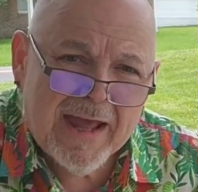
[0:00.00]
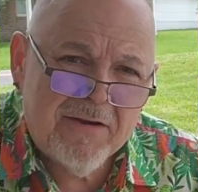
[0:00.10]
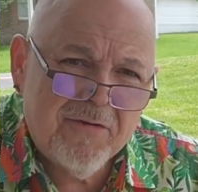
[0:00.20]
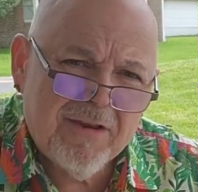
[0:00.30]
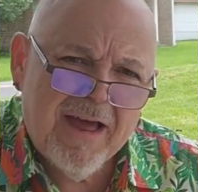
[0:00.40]

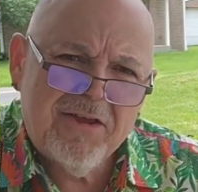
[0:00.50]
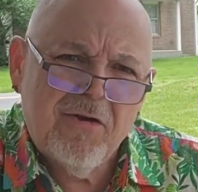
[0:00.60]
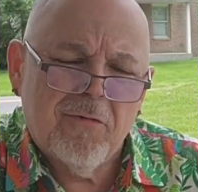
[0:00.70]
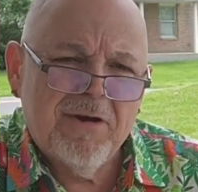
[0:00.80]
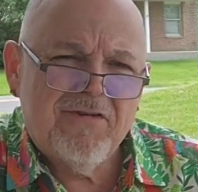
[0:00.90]
And if you
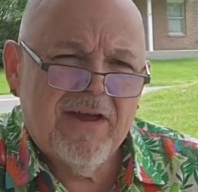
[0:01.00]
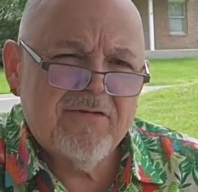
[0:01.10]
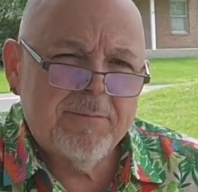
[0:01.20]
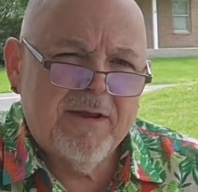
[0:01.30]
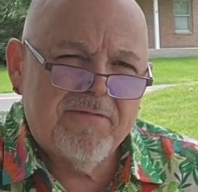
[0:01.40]
like, you can reach
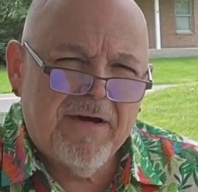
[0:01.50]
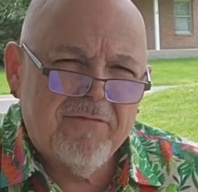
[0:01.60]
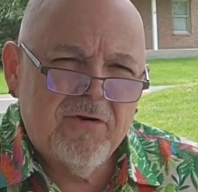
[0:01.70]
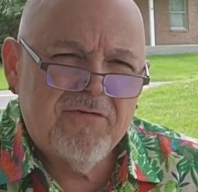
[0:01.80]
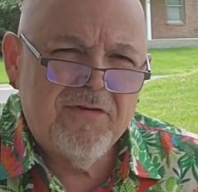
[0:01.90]
out to me at
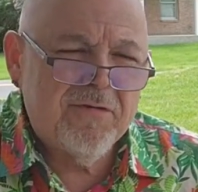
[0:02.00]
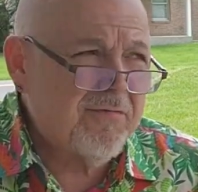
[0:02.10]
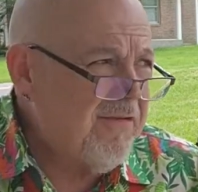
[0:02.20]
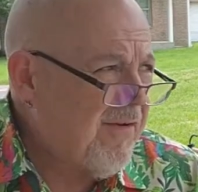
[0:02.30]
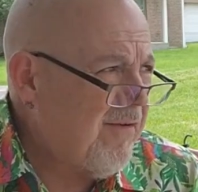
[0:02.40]
502
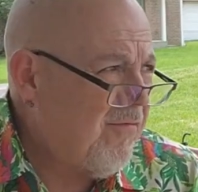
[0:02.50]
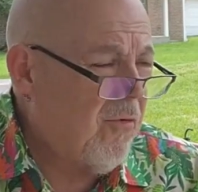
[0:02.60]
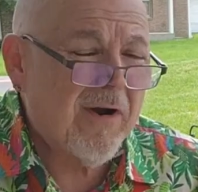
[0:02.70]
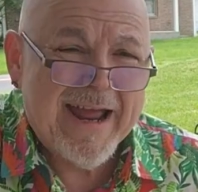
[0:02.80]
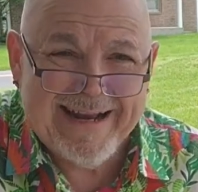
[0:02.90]

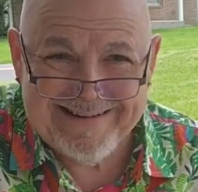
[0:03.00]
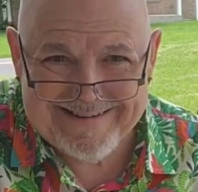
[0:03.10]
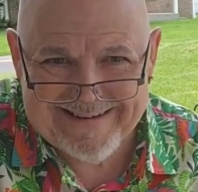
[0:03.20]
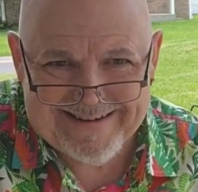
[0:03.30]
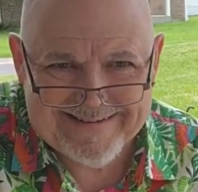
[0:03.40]
354
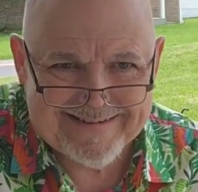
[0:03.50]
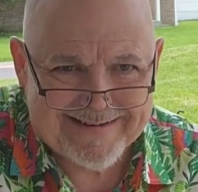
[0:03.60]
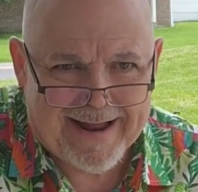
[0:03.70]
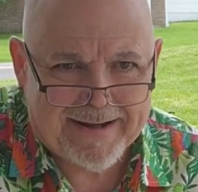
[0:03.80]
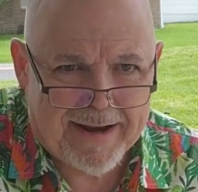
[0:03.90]

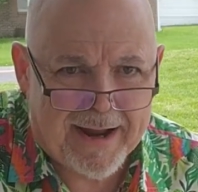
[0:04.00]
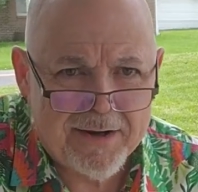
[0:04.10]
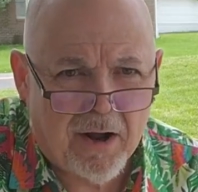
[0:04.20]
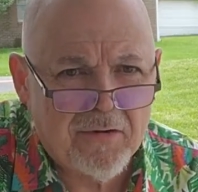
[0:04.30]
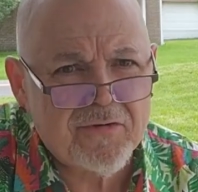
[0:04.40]

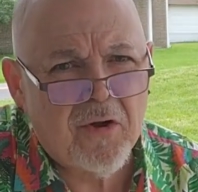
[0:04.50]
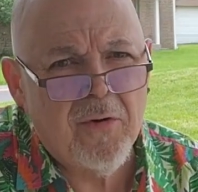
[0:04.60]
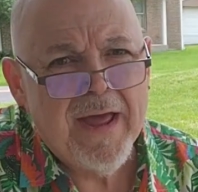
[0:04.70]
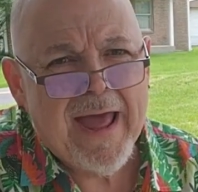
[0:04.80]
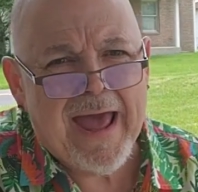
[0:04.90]
8699.
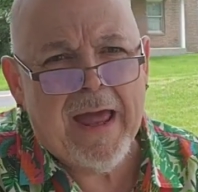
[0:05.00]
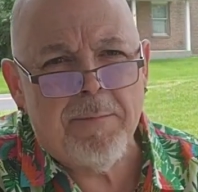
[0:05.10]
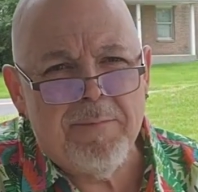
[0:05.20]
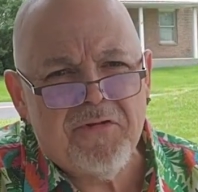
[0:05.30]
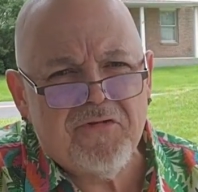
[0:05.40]
Also
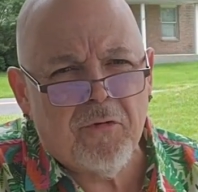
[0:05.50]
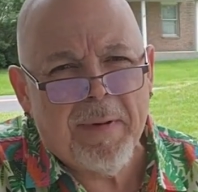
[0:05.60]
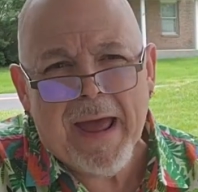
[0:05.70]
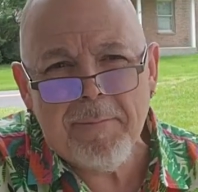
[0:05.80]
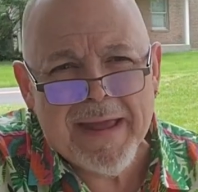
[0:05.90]
at
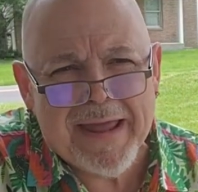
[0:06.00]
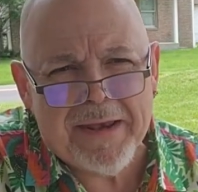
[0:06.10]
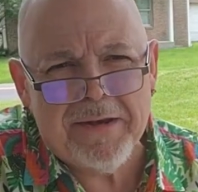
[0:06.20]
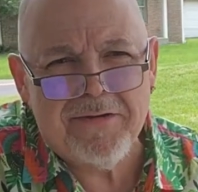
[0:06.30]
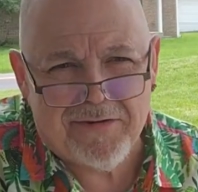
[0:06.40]

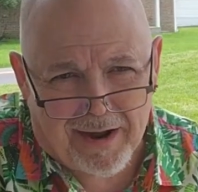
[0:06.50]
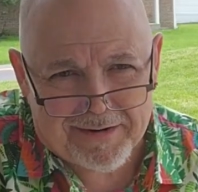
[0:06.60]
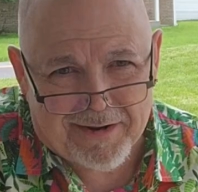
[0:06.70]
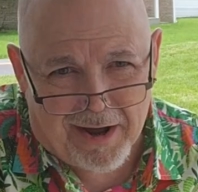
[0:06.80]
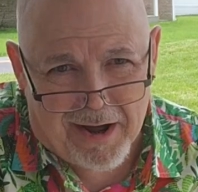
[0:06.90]

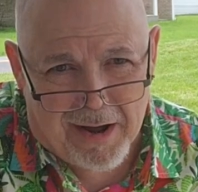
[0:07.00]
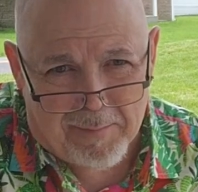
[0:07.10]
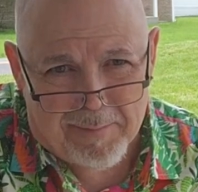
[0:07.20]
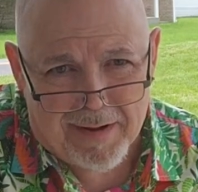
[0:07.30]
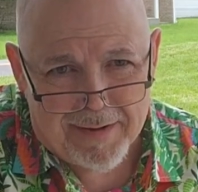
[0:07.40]

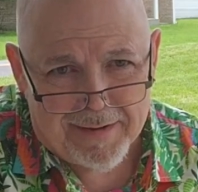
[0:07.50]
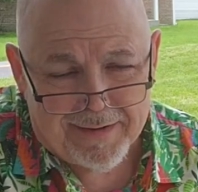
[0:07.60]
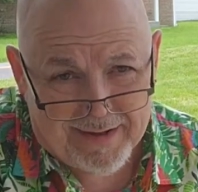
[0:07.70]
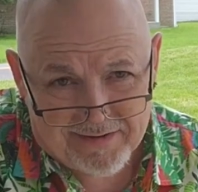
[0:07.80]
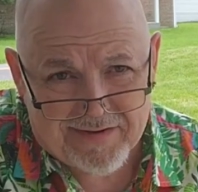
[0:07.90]
MrBatman.com.
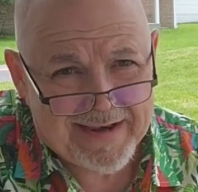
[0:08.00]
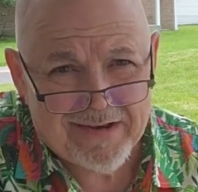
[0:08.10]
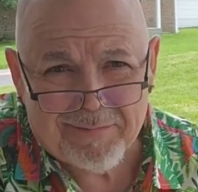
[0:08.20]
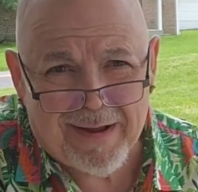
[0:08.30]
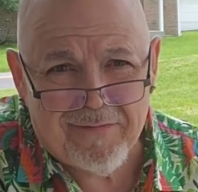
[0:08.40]
Yes,
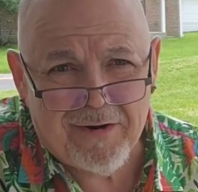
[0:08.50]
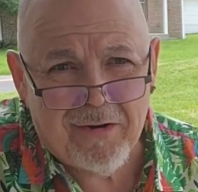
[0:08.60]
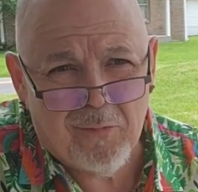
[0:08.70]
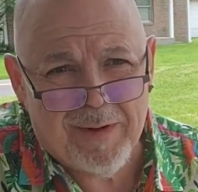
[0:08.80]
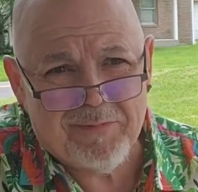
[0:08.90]
that is my
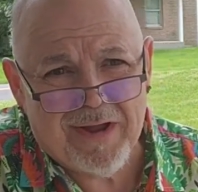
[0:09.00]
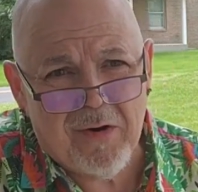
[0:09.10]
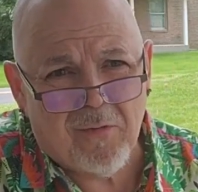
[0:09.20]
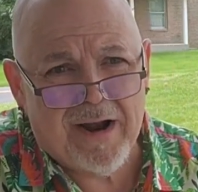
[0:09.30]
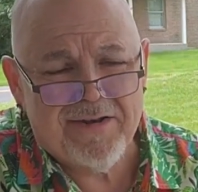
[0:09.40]
very own
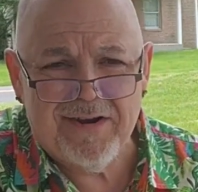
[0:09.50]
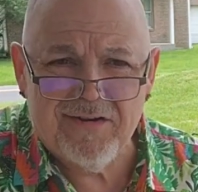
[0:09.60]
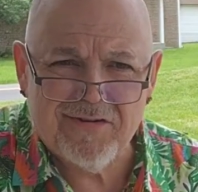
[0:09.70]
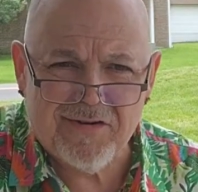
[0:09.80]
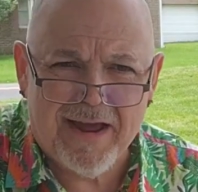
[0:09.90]
website where I
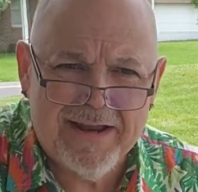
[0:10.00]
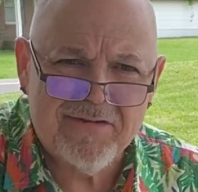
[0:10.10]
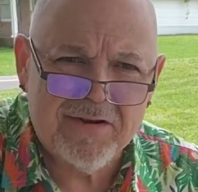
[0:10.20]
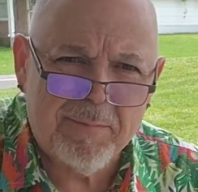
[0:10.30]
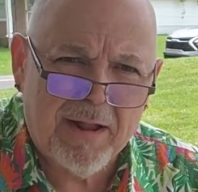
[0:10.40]
teach
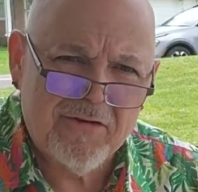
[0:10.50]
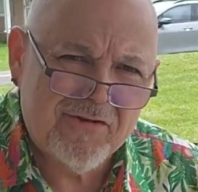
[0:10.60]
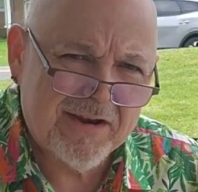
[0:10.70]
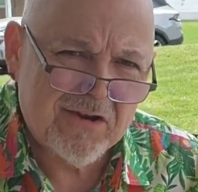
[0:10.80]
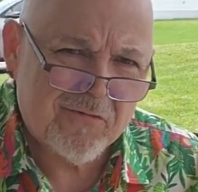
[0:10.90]
science and
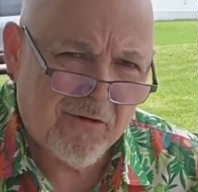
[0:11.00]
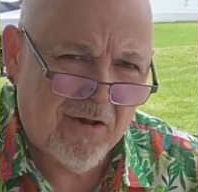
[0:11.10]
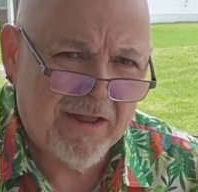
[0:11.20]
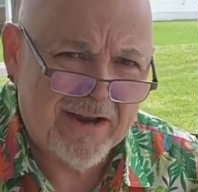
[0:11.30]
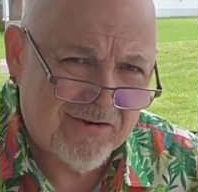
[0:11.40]
apologetics
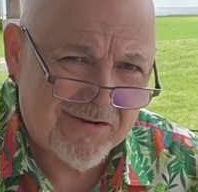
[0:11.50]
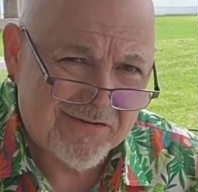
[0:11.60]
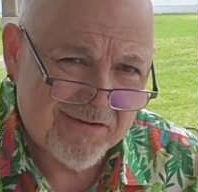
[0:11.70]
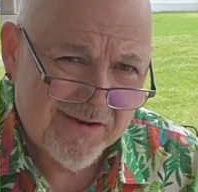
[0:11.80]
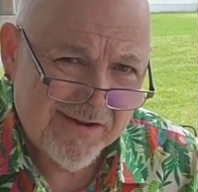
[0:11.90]
for all
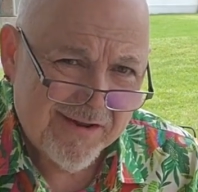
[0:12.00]
ages.